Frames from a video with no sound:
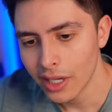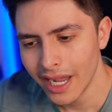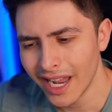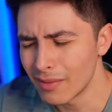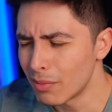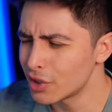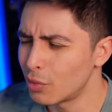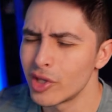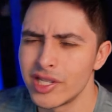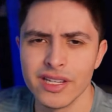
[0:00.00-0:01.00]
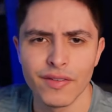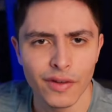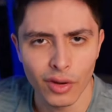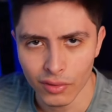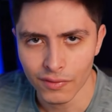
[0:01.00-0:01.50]
in a much more
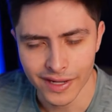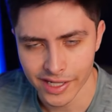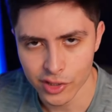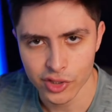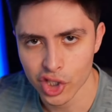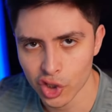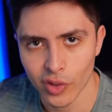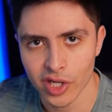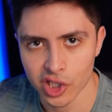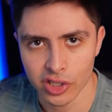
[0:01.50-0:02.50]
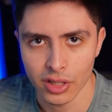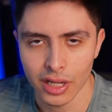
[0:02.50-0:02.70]
difficult financial situation,